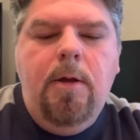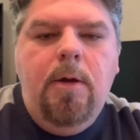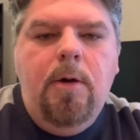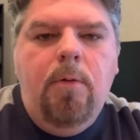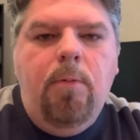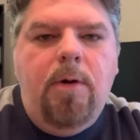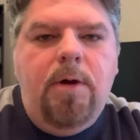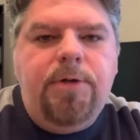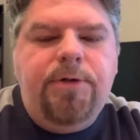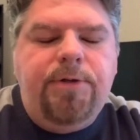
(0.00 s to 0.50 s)

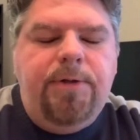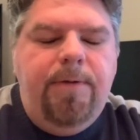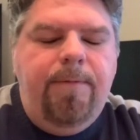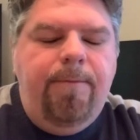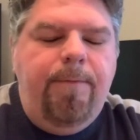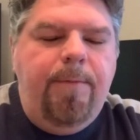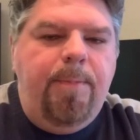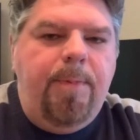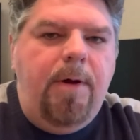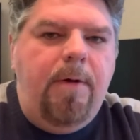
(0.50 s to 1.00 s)
Washington
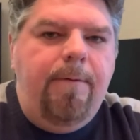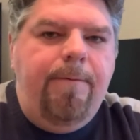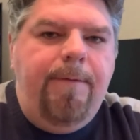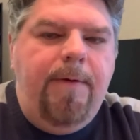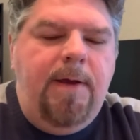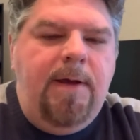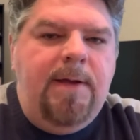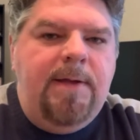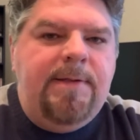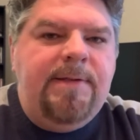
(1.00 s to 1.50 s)
football
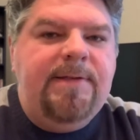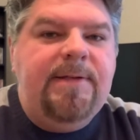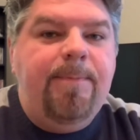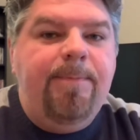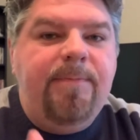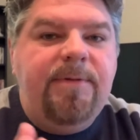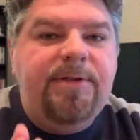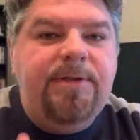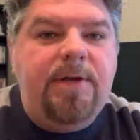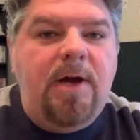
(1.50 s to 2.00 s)
fans,
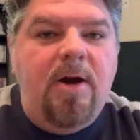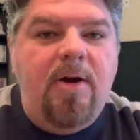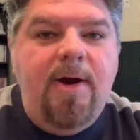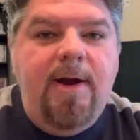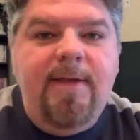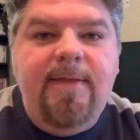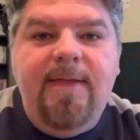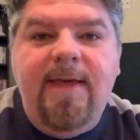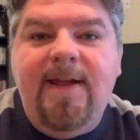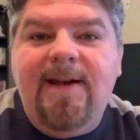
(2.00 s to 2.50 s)

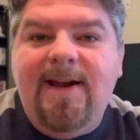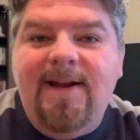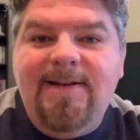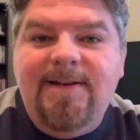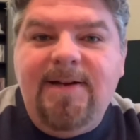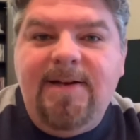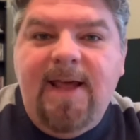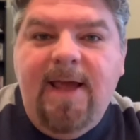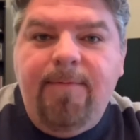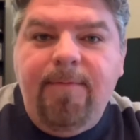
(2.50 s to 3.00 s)
sorry that I
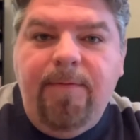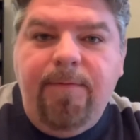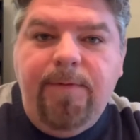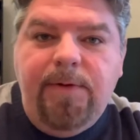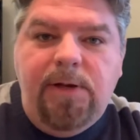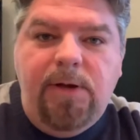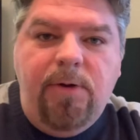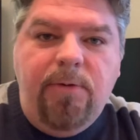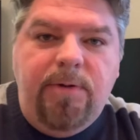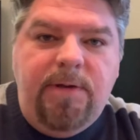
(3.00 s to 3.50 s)
didn't have a
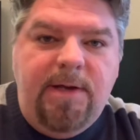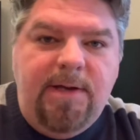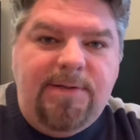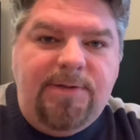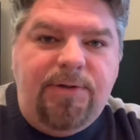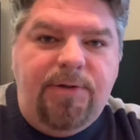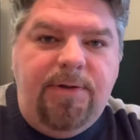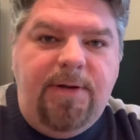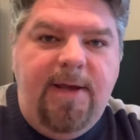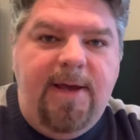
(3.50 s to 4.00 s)
video
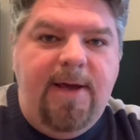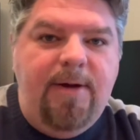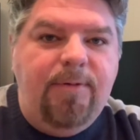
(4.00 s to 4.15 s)
yesterday.